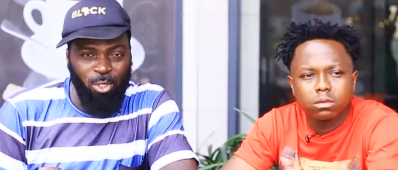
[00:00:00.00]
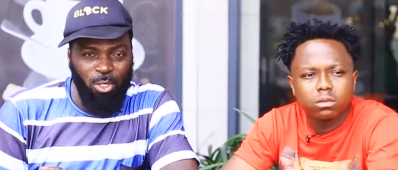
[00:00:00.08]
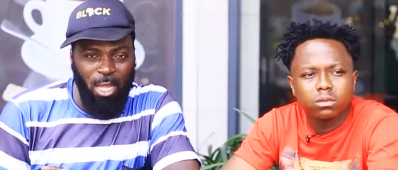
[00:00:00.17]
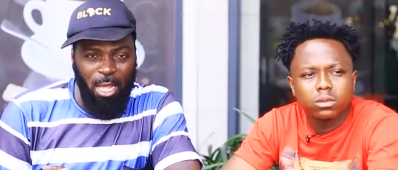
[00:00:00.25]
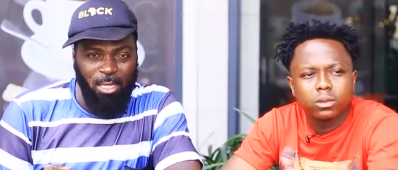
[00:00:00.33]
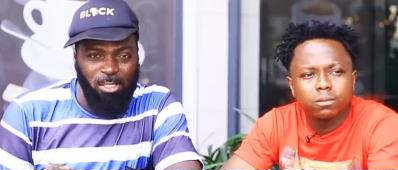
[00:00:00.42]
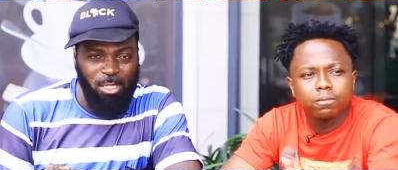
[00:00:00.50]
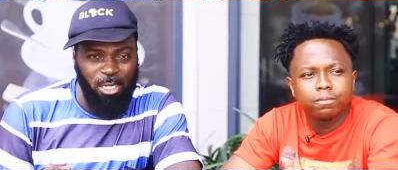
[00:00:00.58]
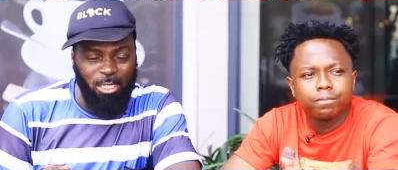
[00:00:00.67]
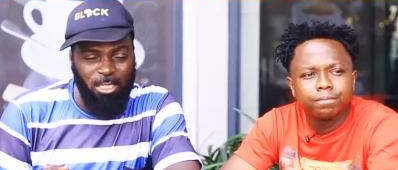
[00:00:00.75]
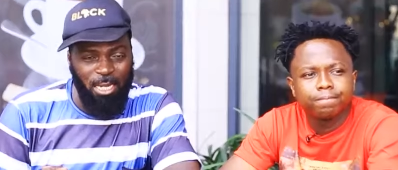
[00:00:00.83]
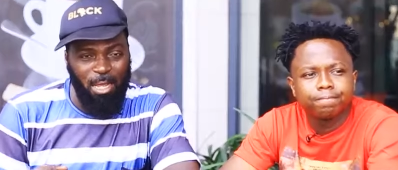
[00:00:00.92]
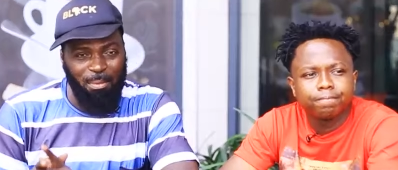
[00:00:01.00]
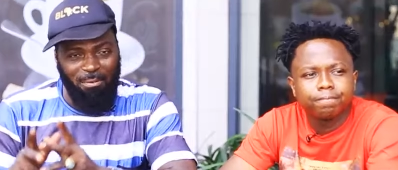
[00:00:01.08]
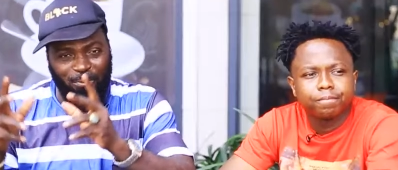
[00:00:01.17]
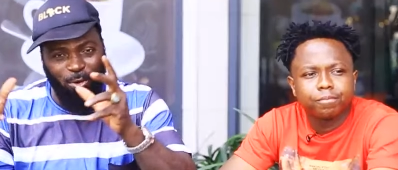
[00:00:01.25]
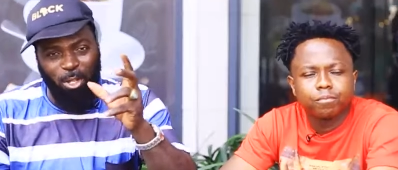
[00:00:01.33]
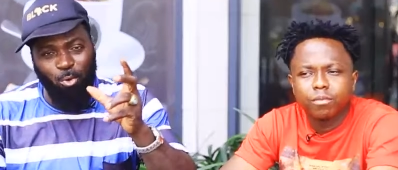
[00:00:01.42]
Speaker 1: Now, since said I'm
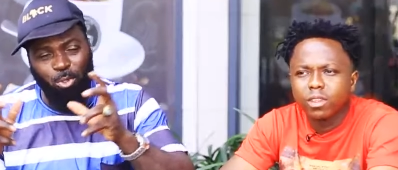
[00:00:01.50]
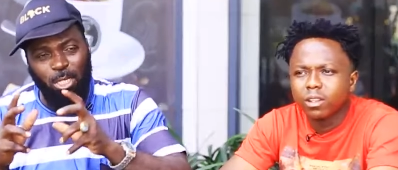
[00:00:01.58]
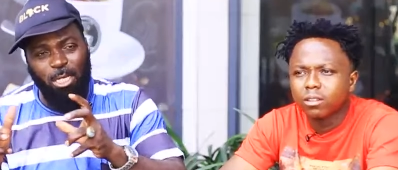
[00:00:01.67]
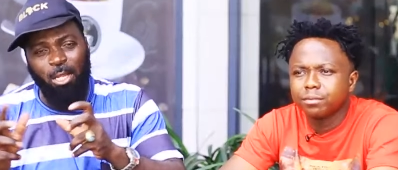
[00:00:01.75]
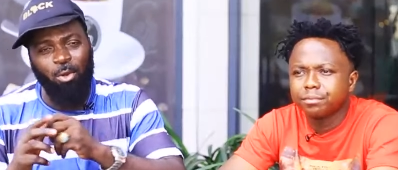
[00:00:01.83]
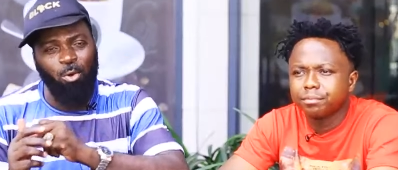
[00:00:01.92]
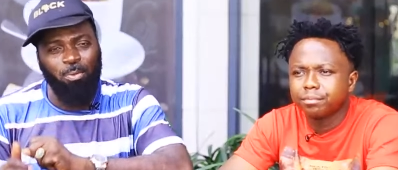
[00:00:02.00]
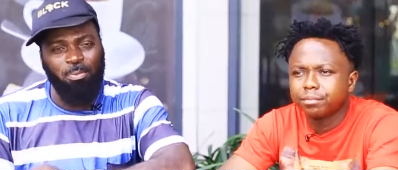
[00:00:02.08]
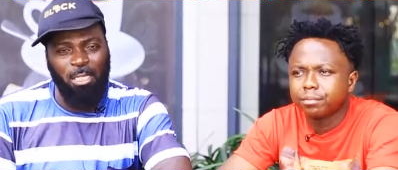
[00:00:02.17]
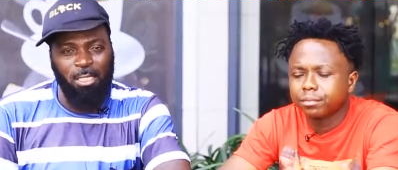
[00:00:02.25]
for you, who did they know?